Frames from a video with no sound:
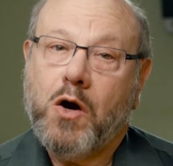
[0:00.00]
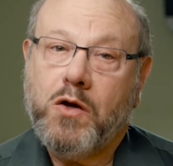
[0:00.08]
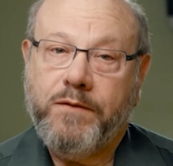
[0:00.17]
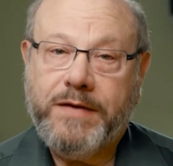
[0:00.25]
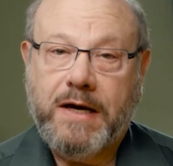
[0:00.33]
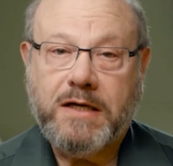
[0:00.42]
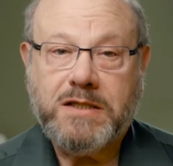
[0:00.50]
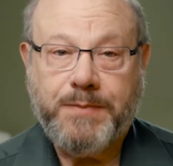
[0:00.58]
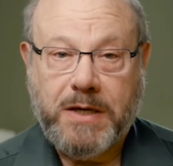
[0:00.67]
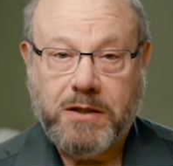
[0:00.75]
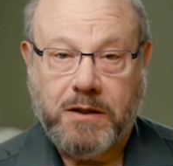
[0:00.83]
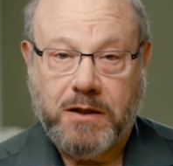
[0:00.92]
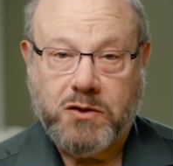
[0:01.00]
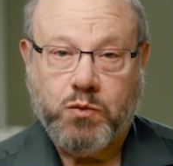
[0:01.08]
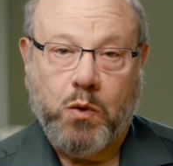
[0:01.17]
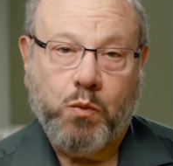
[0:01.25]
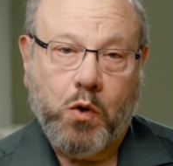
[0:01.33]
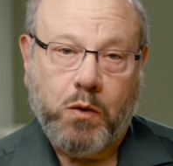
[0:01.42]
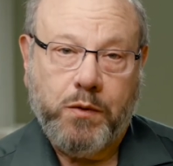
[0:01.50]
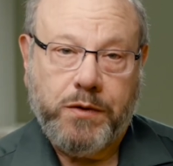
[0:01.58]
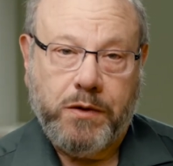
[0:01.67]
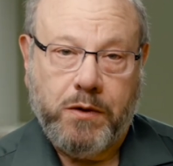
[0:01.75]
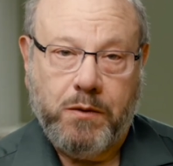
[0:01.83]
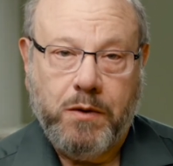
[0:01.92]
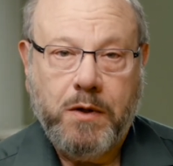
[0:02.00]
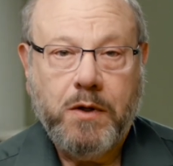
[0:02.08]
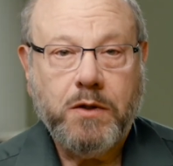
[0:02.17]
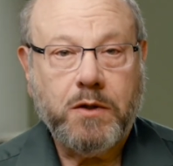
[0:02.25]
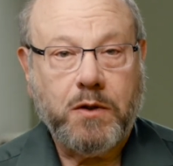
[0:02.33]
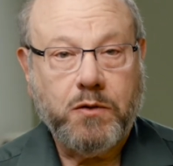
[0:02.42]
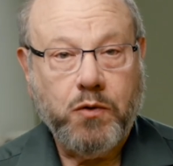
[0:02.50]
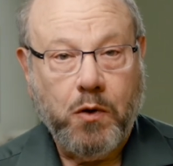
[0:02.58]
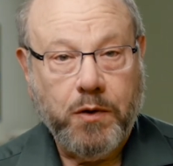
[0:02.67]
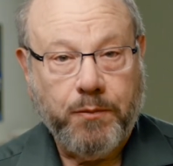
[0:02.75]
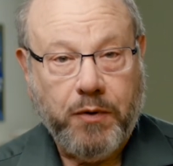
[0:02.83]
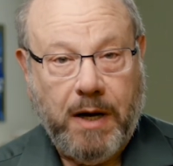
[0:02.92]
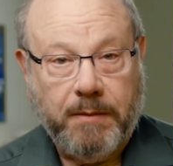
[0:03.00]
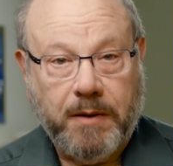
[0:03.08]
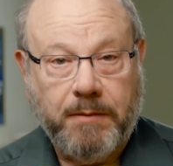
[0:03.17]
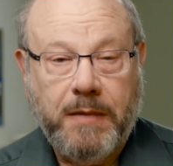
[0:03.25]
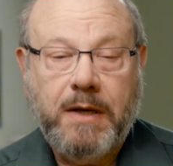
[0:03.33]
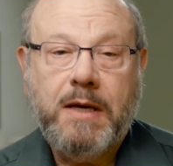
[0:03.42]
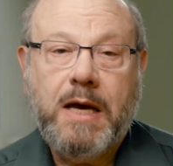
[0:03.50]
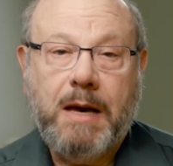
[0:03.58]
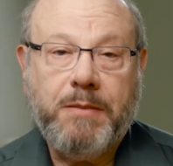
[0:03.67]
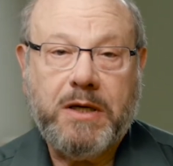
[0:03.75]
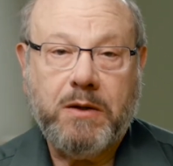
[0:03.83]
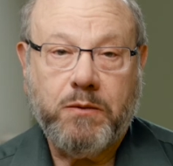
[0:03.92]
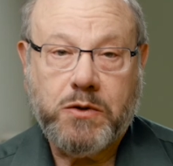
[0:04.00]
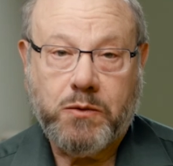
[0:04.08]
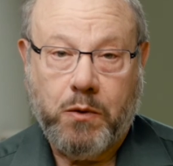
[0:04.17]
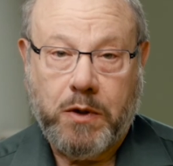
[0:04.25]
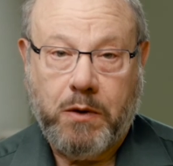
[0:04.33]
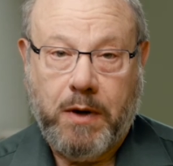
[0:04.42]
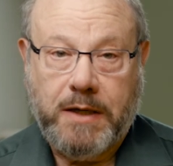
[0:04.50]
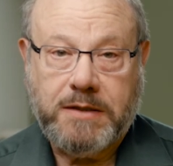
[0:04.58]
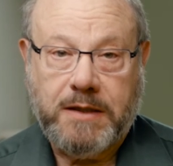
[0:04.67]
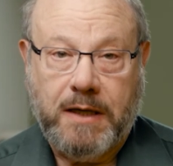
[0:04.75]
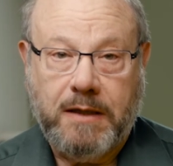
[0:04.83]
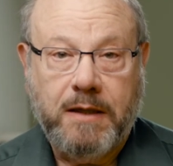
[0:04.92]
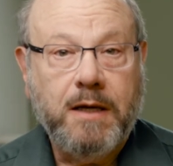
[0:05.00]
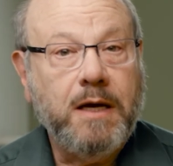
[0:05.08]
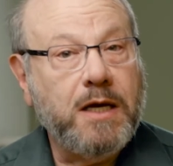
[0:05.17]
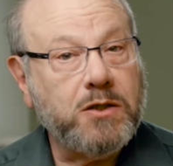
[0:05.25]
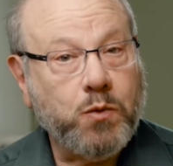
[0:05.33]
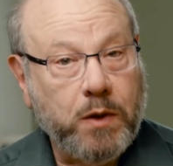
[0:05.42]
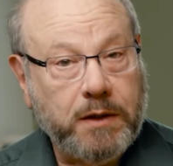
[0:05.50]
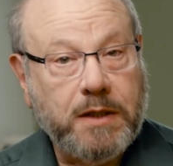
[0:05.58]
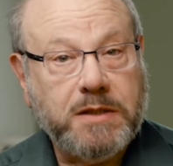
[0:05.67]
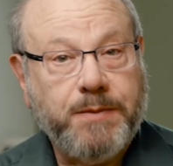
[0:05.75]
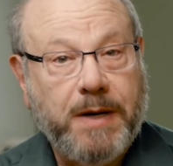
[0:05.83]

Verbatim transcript: Our uveitis specialist will work with you to control the problem and begin restoring your eyesight as quickly as